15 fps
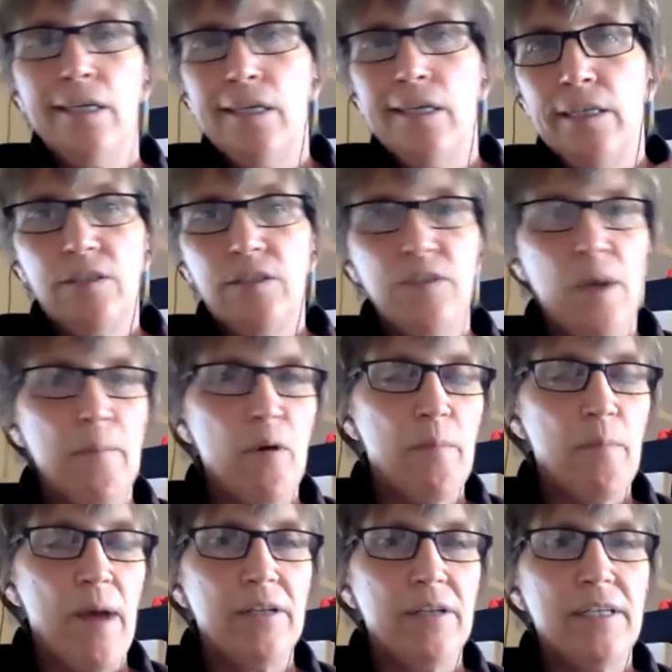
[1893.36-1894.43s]
Some are
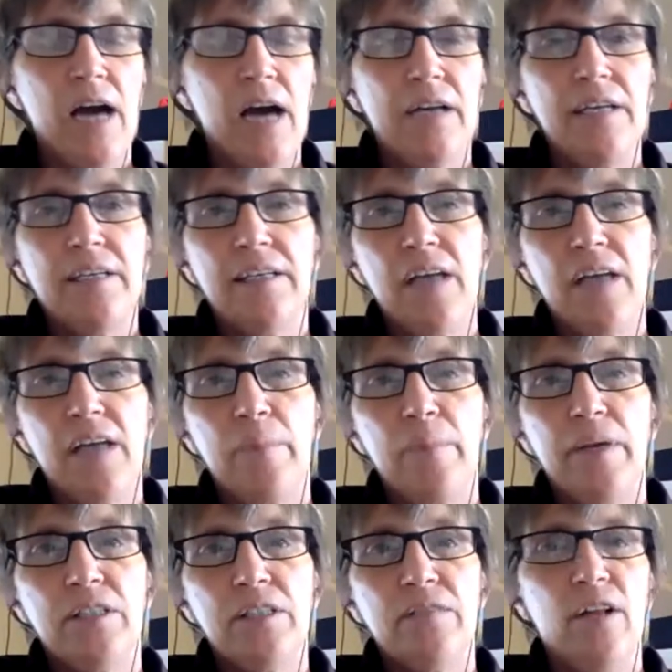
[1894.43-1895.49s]
about
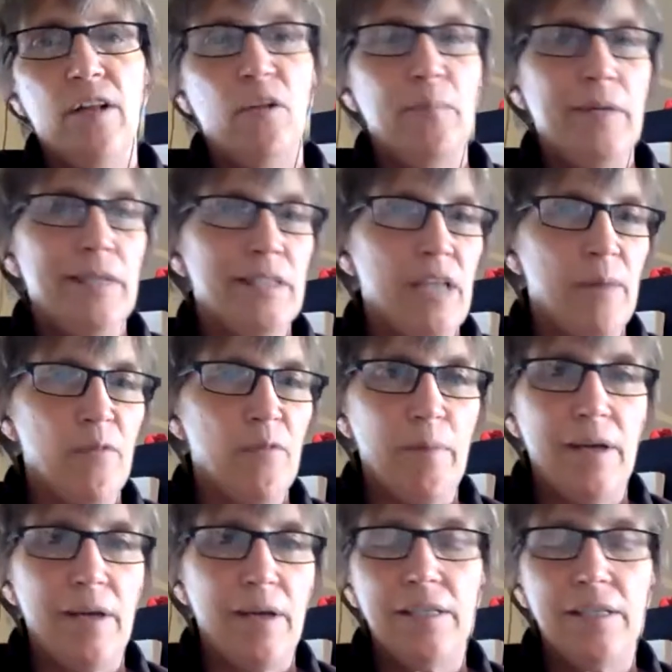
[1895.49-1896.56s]
economic development, some are
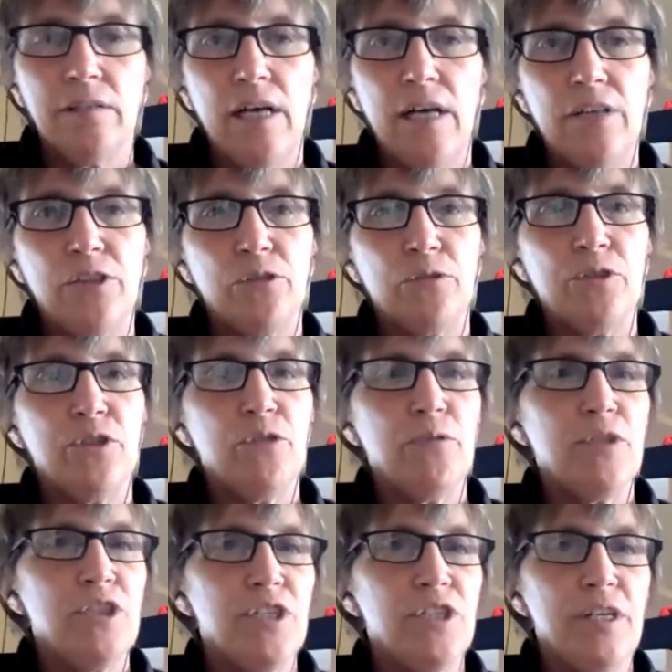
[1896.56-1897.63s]
about ecological
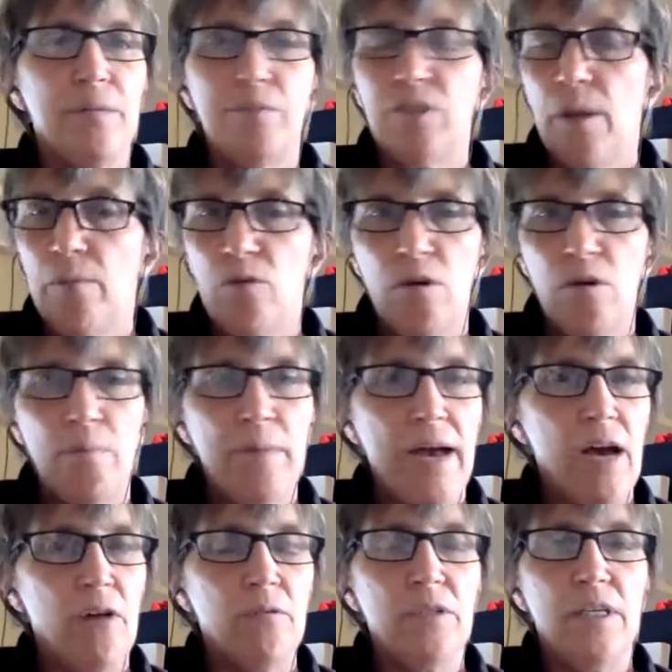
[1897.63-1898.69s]
stewardship, some are
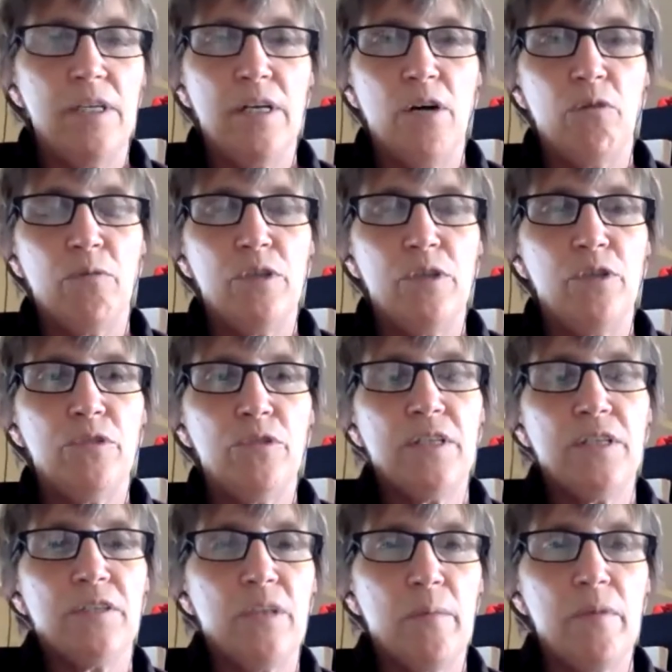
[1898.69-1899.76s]
about,
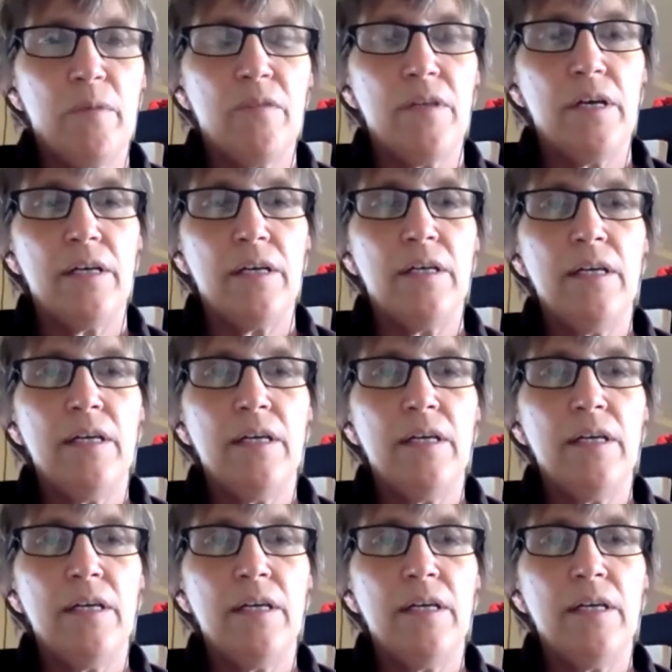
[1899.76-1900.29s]
reducing some of the